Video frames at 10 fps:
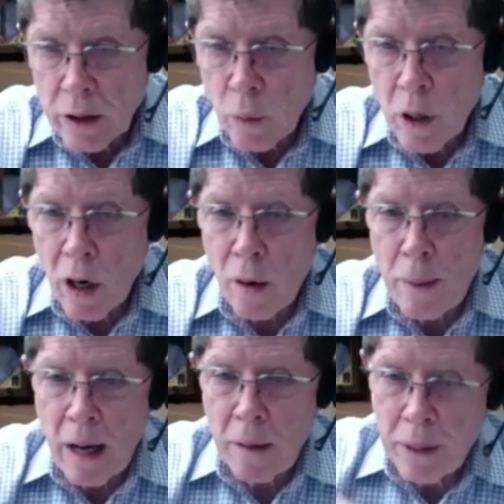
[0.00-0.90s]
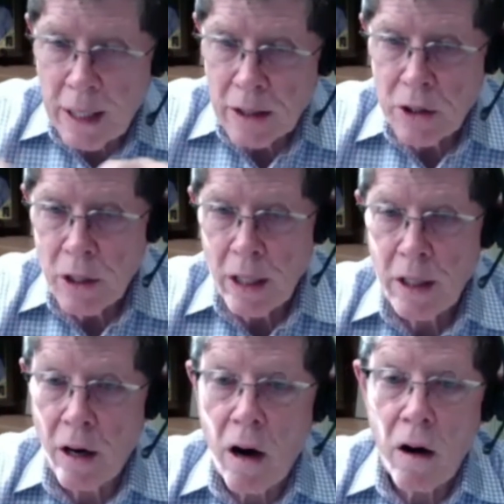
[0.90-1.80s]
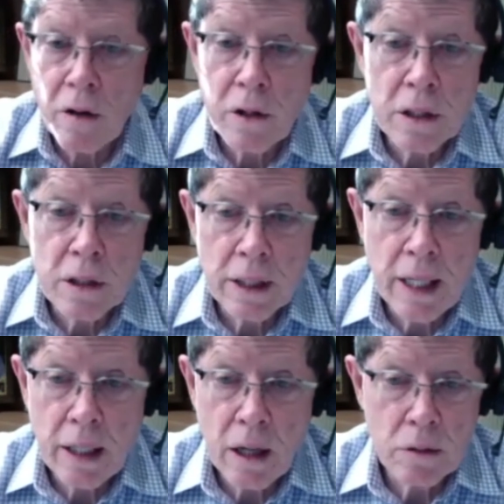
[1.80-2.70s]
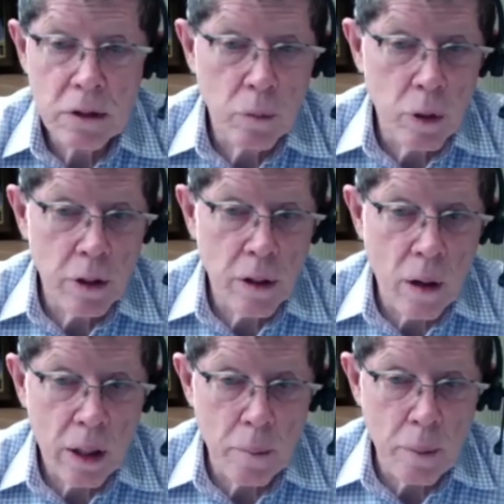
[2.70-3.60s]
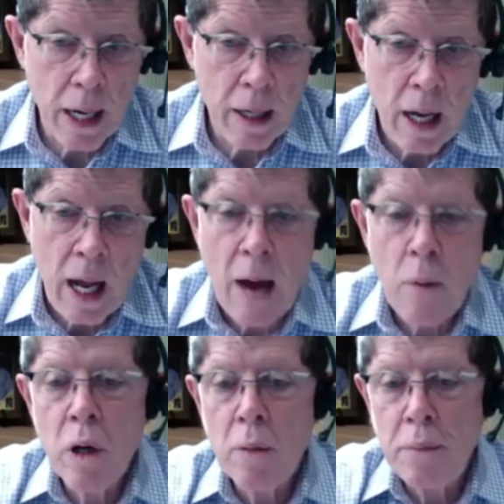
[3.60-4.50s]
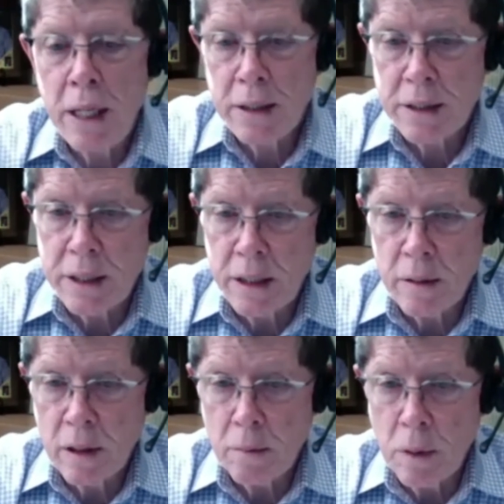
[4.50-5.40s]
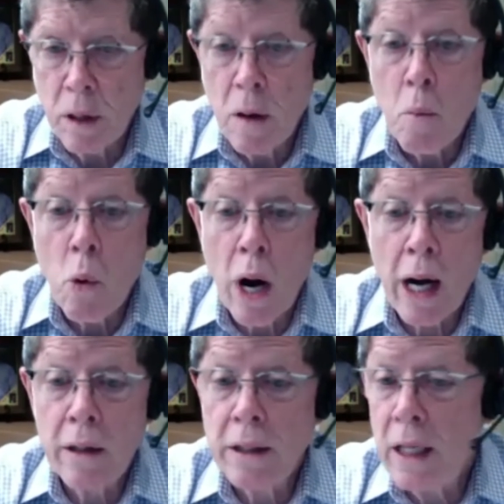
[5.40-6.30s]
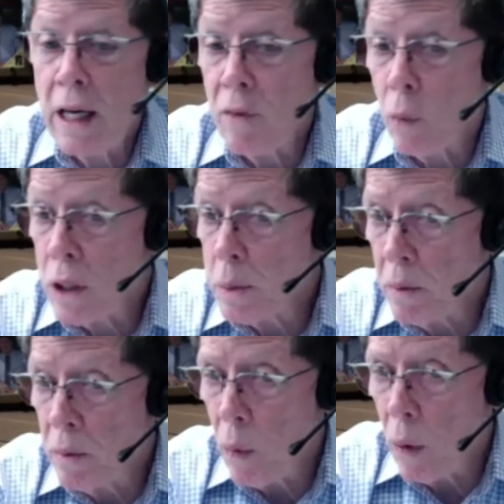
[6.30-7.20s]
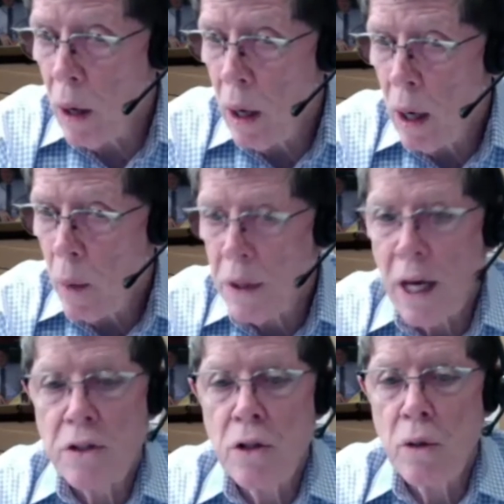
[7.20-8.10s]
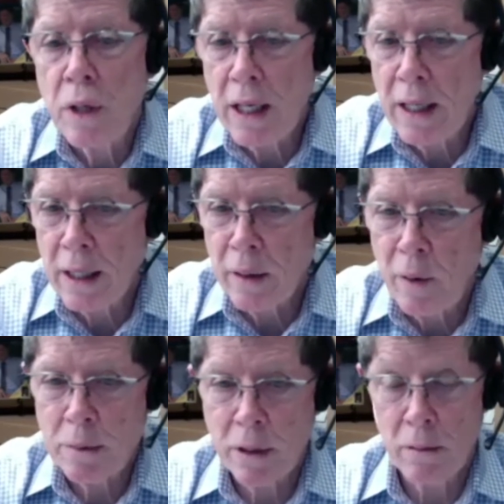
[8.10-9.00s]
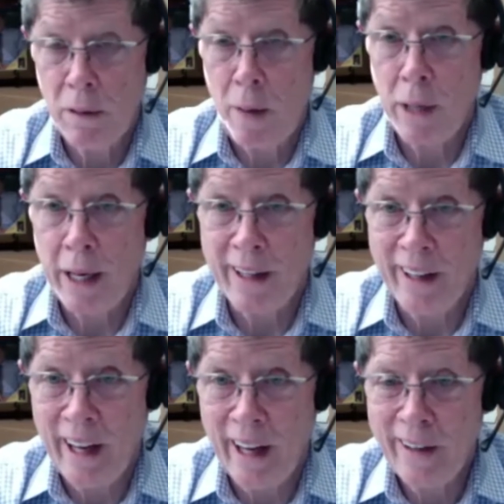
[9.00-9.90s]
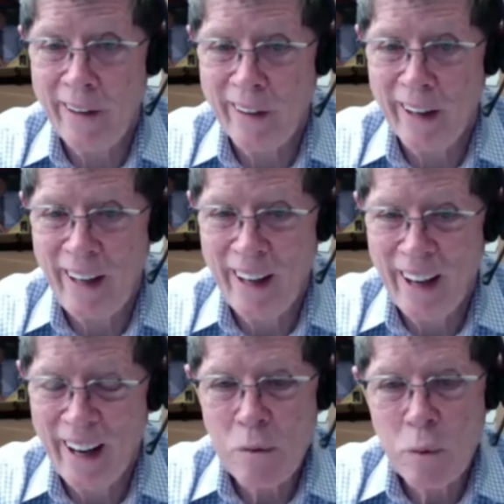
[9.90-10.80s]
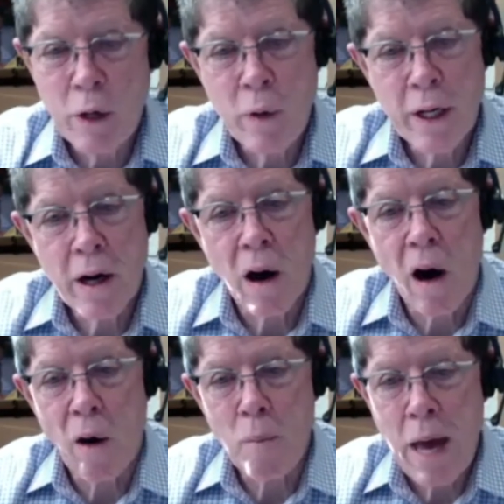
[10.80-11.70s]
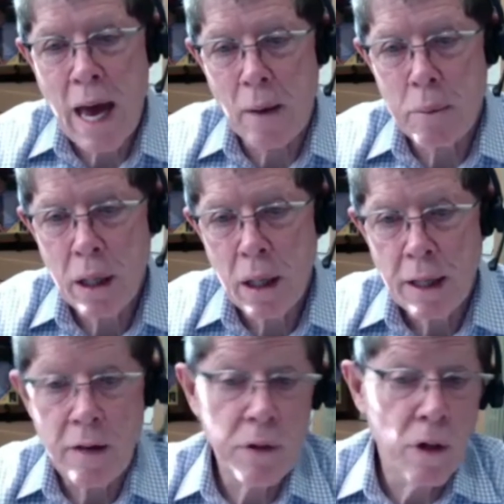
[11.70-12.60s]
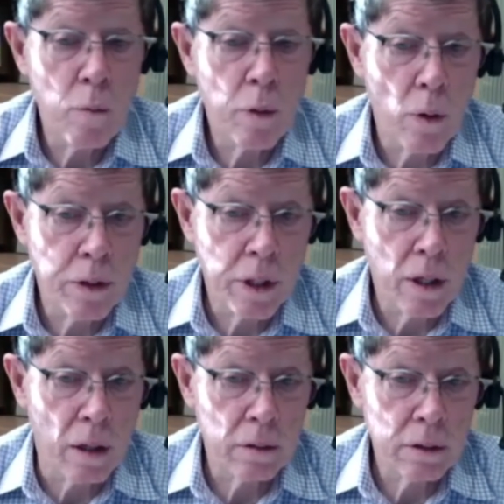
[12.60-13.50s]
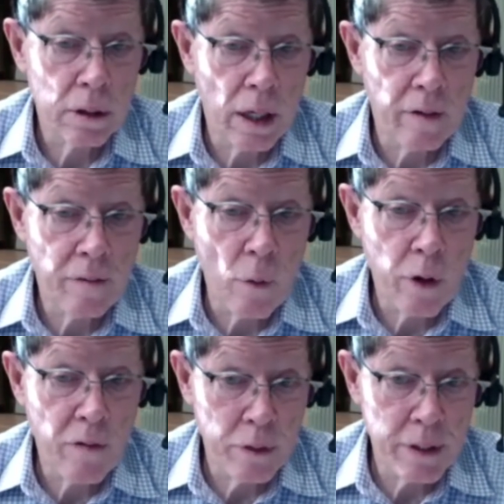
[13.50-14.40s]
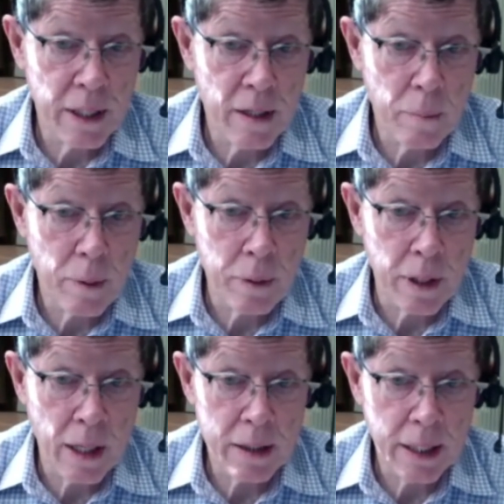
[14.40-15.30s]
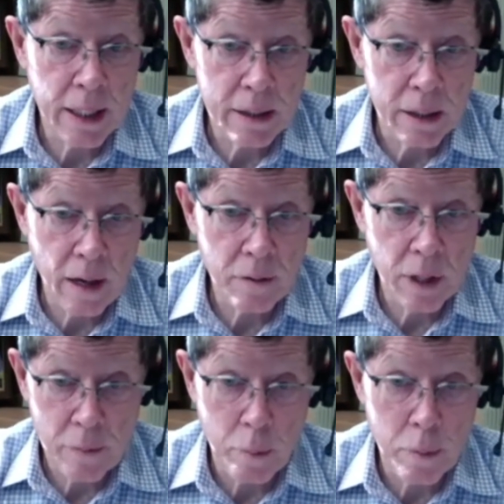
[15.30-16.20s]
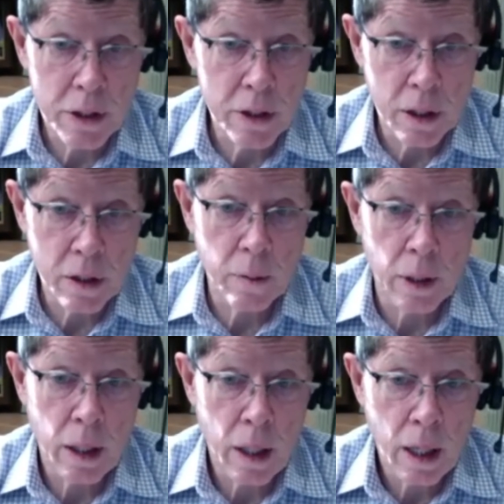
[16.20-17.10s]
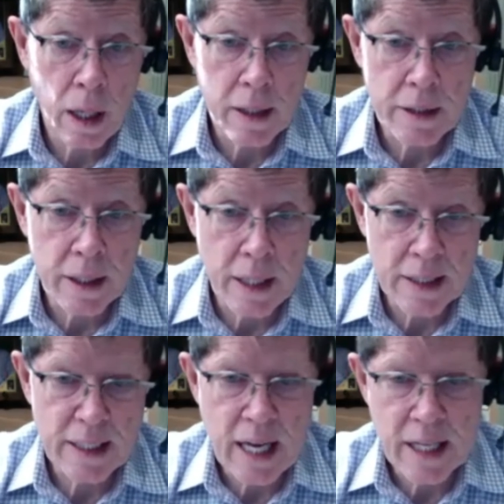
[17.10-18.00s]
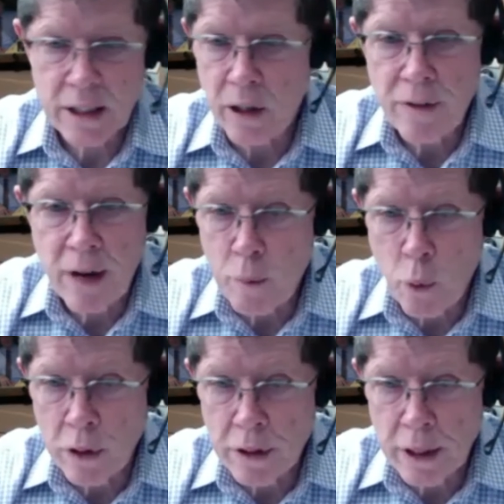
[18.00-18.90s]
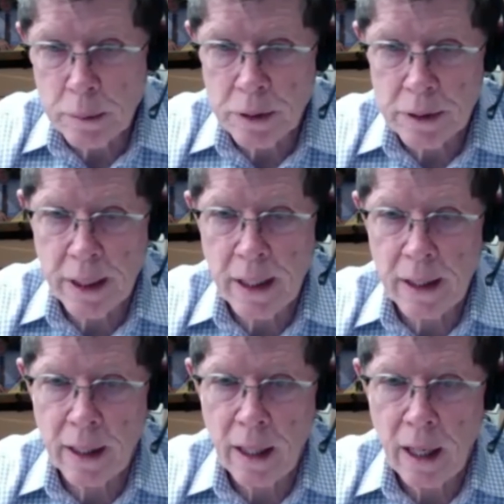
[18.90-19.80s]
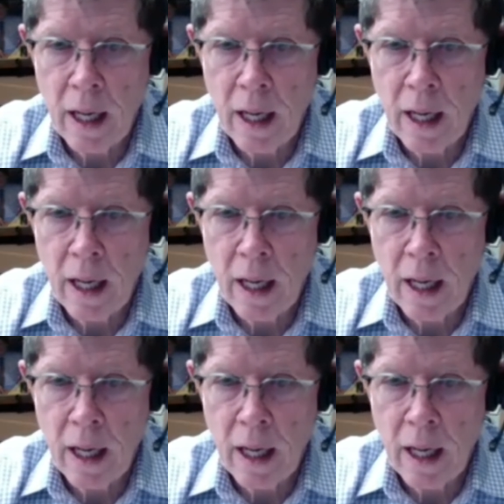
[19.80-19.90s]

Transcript: So we're all about, because you're in the call, you're just clicking notes of what you're talking about. And we're updating the CRM more accurately than ever was before without you doing anything. The reps go, I'm liking that, okay? And we create a call map that if you don't record your calls, and 40% of the people in the United States, you have to have permission to do it. I just did that status, 35.6%, I think.